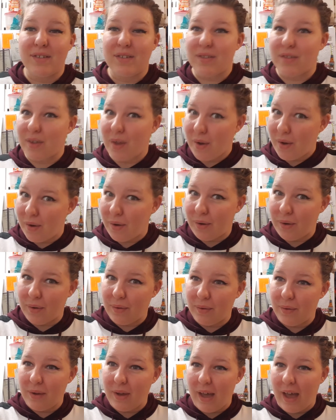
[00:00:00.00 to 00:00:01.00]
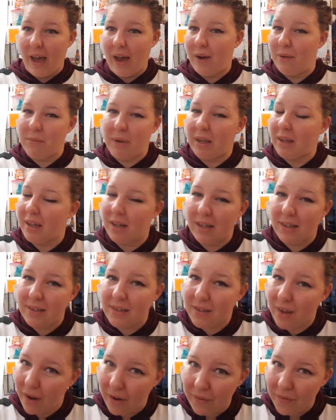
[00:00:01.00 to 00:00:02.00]
So how am I gonna
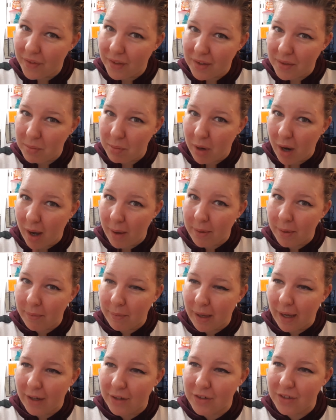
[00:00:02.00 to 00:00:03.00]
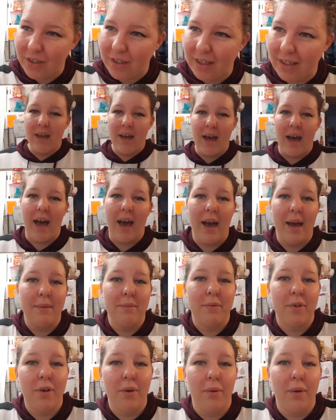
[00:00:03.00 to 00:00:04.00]
solve this problem, Ashley?
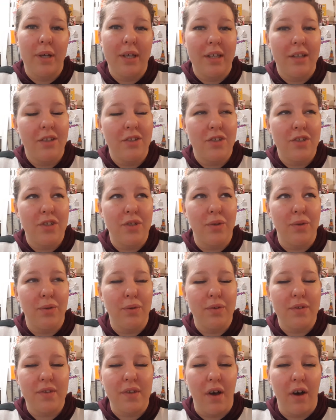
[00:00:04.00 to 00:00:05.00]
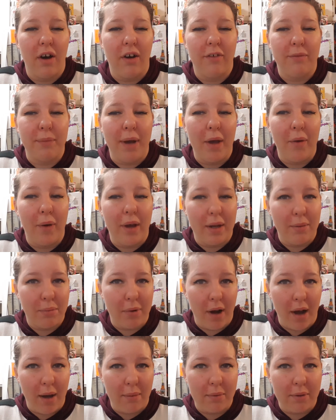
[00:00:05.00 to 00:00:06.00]
I'm going to solve my weight
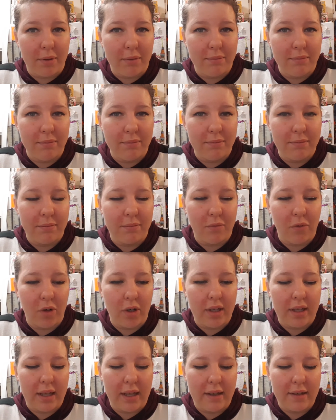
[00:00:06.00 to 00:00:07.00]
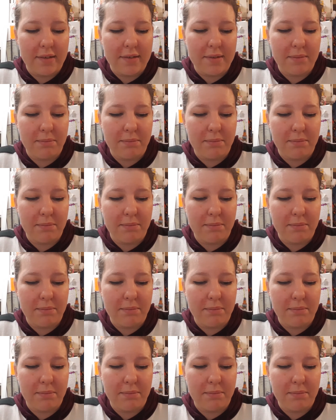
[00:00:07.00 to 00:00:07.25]
problem, more or less,